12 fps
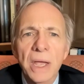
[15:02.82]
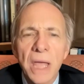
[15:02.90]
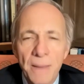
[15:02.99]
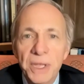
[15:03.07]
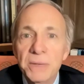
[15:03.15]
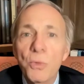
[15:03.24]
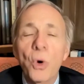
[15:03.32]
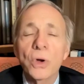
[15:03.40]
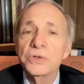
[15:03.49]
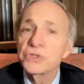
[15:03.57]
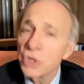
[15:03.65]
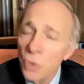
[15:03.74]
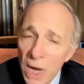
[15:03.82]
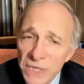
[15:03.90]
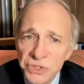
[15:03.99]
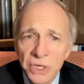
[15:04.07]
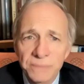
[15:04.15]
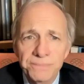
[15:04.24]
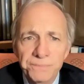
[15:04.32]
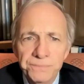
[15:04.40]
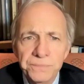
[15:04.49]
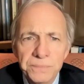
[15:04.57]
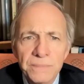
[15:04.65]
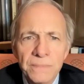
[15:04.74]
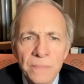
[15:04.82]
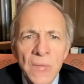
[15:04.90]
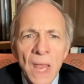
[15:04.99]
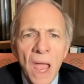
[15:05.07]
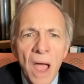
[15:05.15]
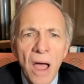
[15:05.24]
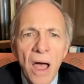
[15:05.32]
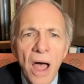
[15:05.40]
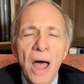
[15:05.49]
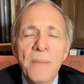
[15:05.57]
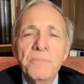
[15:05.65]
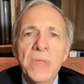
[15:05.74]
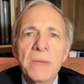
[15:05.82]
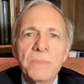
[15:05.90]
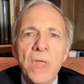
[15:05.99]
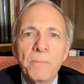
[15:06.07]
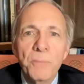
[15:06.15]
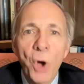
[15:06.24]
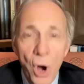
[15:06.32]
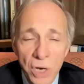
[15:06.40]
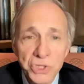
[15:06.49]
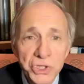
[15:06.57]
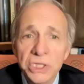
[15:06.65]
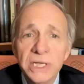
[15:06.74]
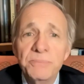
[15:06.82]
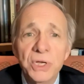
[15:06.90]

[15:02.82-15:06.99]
coming more into question, partially